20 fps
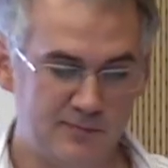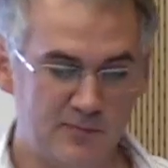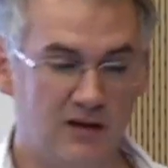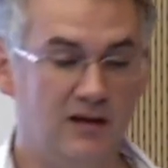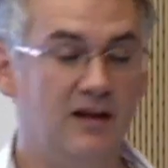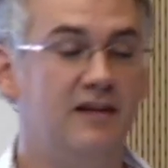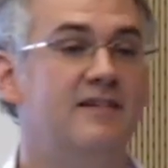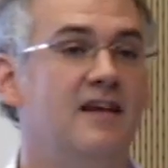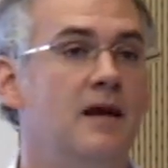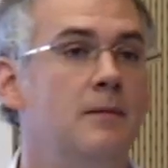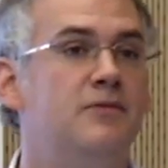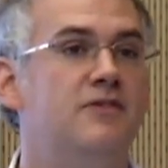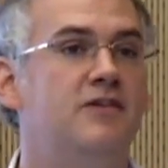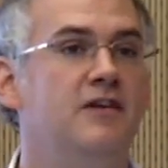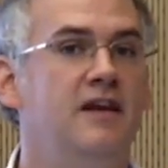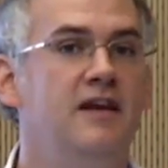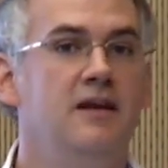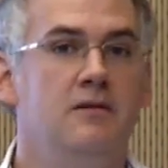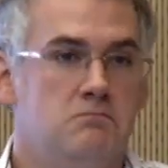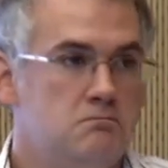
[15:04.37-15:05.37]
Let's say I'm
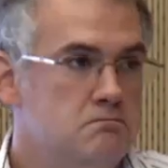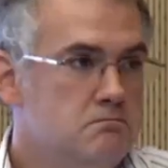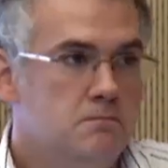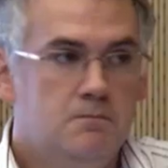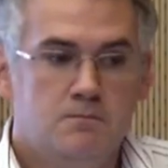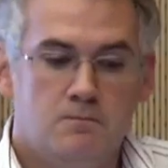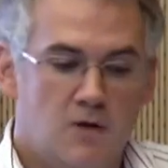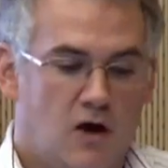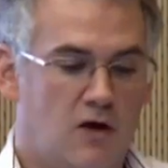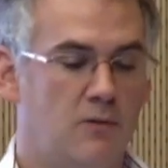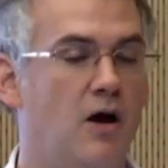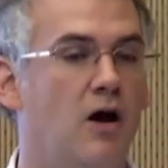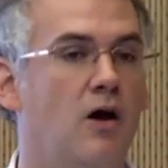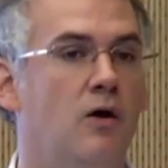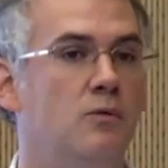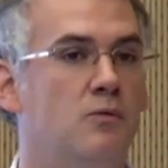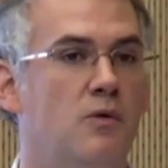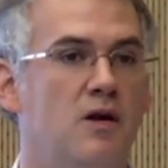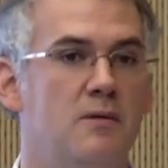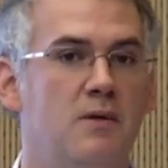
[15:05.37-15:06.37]
sitting
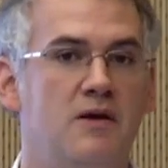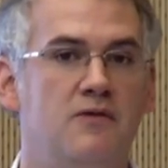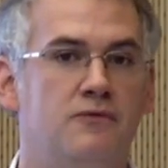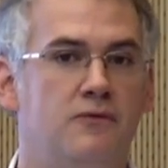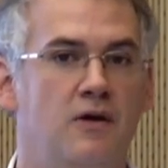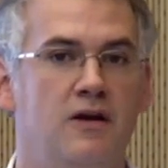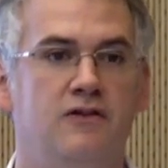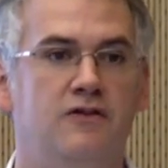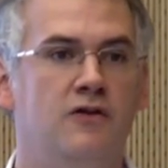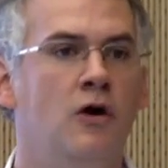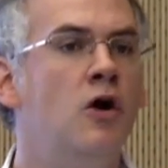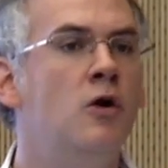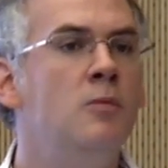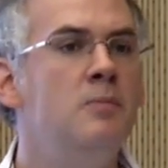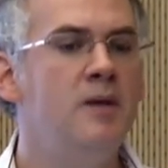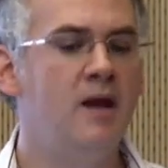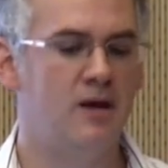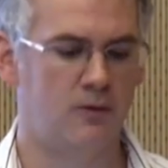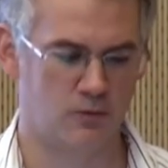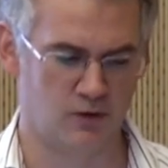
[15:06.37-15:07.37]
on one of my friend's home
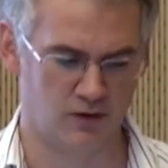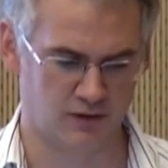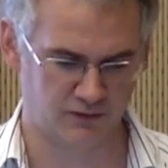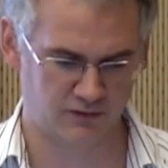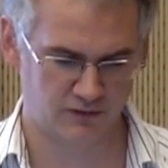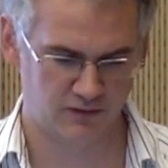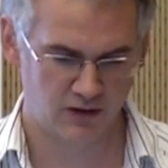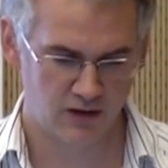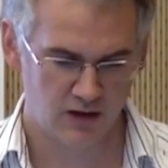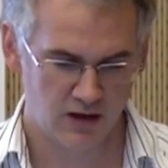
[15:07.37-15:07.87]
networks.